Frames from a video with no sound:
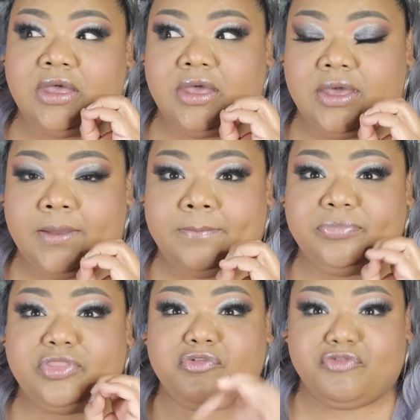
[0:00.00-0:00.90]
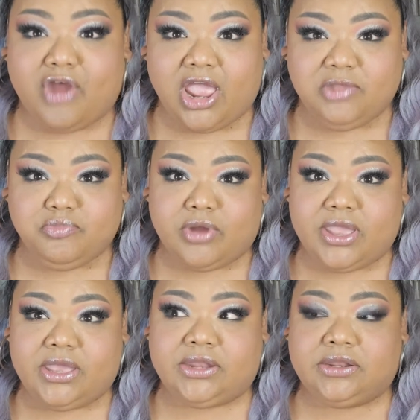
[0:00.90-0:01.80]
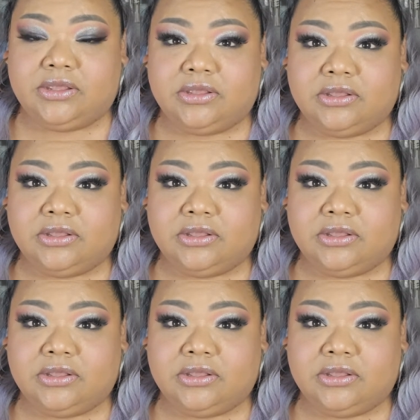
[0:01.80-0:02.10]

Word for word: Um, the fry bread,